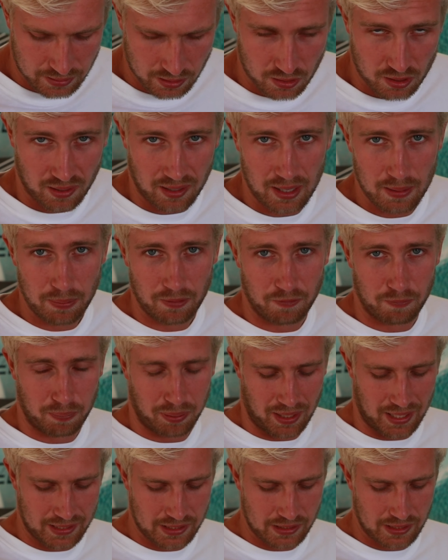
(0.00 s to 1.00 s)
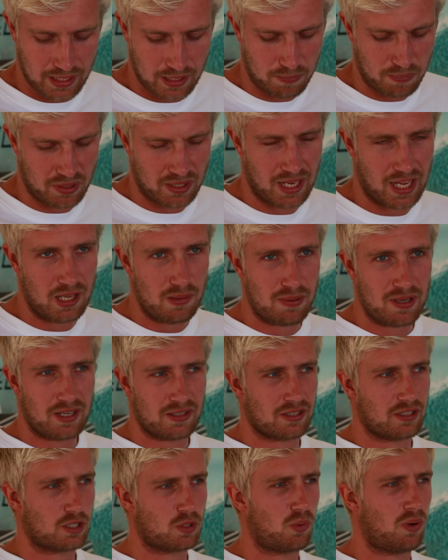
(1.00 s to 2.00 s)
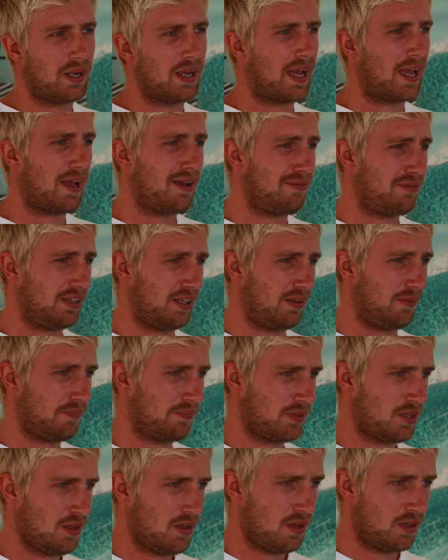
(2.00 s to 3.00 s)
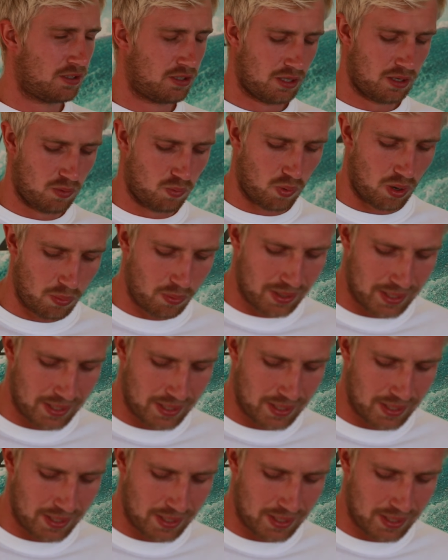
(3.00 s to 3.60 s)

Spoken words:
type of plastic, but ABS is quite heavy. So what